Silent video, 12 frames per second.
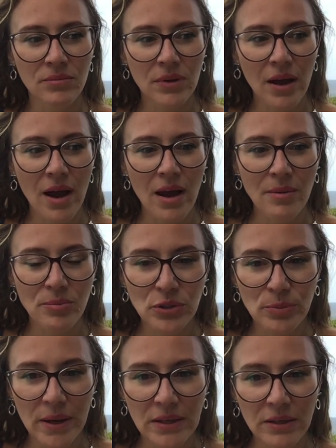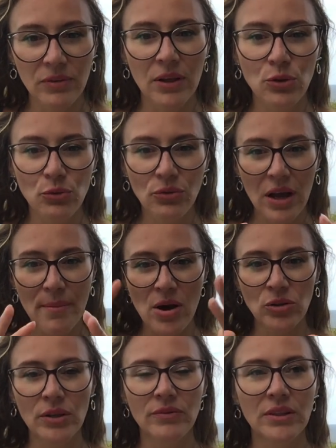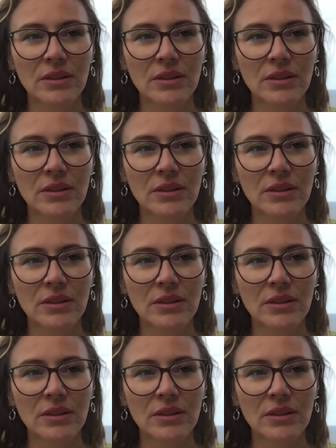higher perspective, like you've come out of a